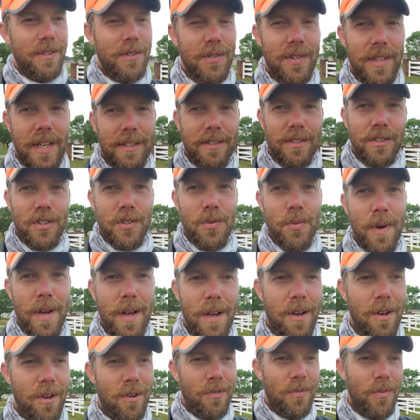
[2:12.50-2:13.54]
in
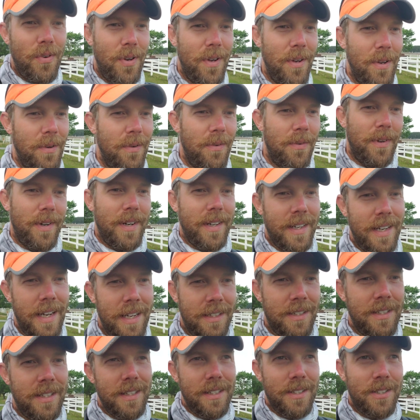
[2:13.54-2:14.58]
2012, when I
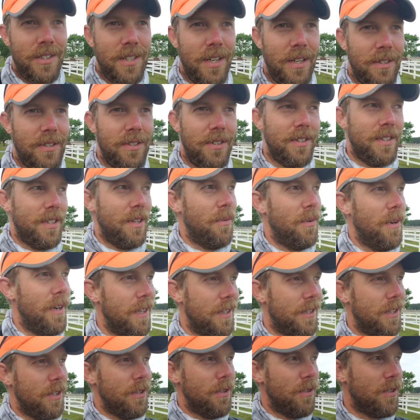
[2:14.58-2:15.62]
got to these shelters, I wanted
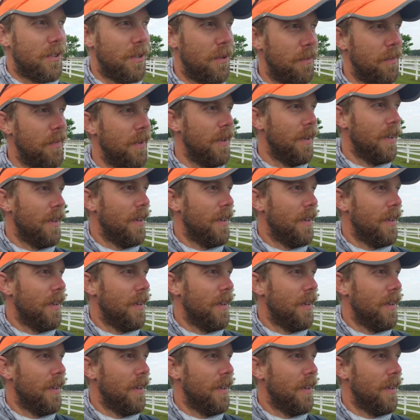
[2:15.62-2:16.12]
to use them.